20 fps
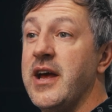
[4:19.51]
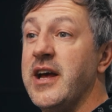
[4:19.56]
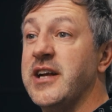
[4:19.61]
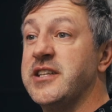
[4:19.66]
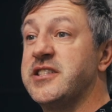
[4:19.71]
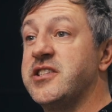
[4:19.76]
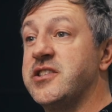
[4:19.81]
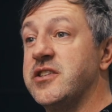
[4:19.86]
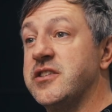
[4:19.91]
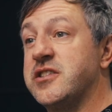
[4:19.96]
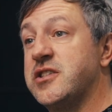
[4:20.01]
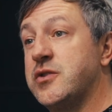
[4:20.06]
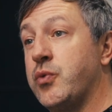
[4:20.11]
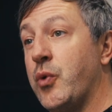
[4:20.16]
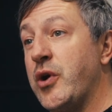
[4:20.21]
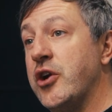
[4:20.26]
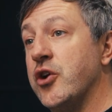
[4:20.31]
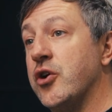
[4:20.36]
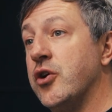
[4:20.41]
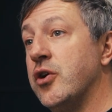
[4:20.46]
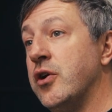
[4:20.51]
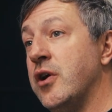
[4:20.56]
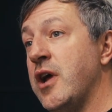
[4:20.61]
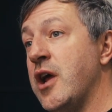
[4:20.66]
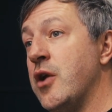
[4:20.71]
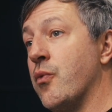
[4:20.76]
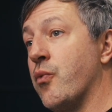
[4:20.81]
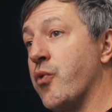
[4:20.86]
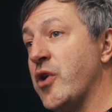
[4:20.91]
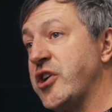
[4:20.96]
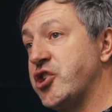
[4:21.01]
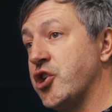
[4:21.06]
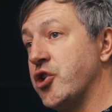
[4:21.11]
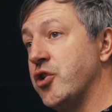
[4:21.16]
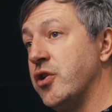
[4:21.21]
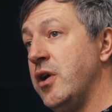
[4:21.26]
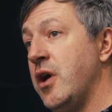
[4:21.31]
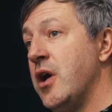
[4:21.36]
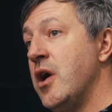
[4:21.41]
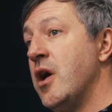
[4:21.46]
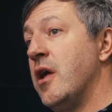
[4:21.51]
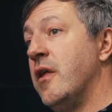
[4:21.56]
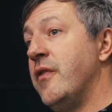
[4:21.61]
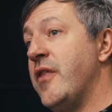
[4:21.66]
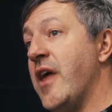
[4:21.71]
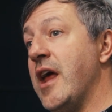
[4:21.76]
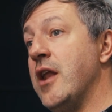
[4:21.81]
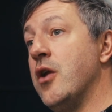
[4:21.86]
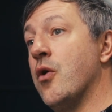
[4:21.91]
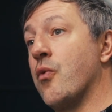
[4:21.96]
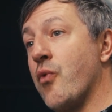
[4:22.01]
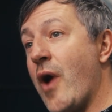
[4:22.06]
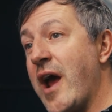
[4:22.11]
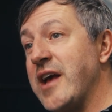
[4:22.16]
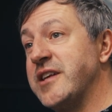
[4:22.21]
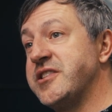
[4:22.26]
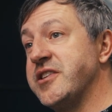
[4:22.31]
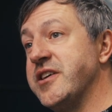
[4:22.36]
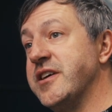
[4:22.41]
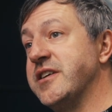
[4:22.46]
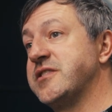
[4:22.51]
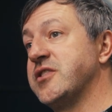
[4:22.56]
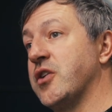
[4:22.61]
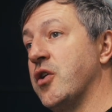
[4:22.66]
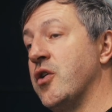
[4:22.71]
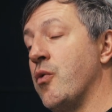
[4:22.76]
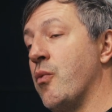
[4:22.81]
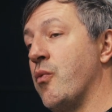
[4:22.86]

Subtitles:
It's sweeter and richer than rice is,